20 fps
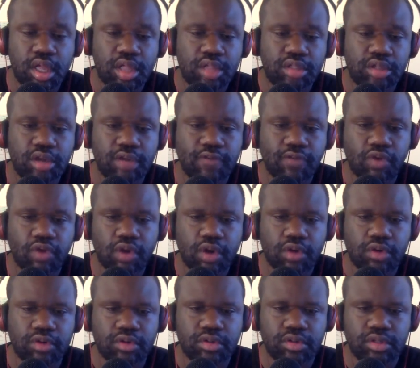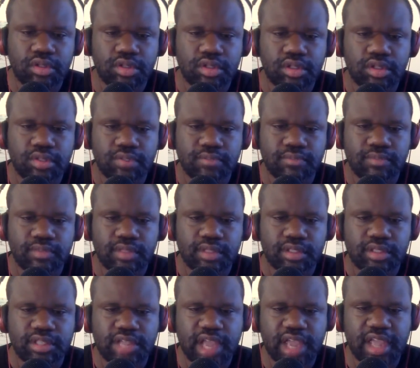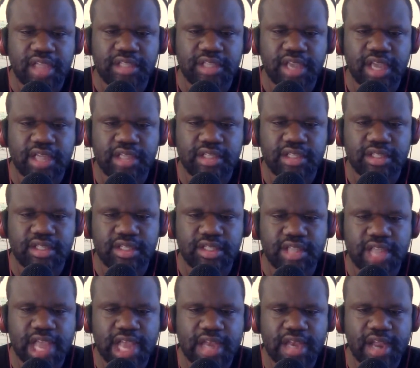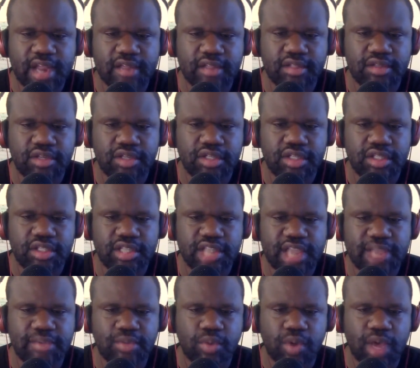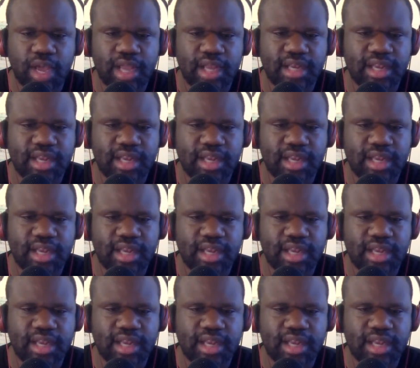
Turf Oracle, salutations to the chat. Dr. Duke and the Snipe Squad.